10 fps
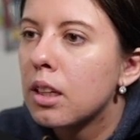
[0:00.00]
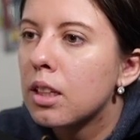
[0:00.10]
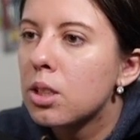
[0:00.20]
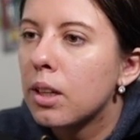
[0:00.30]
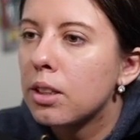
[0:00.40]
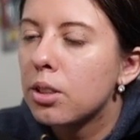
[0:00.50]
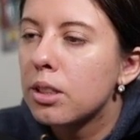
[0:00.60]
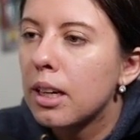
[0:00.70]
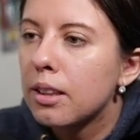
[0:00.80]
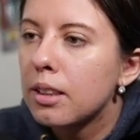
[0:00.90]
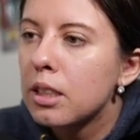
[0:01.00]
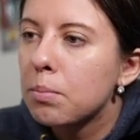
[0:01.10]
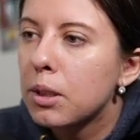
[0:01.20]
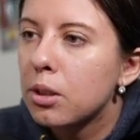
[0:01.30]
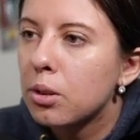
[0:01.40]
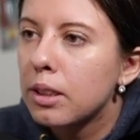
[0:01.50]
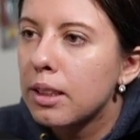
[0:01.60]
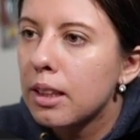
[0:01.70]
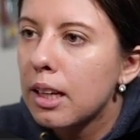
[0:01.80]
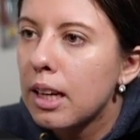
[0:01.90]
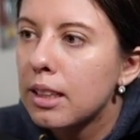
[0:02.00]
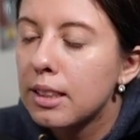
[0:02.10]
So I understand this, but I don't get that.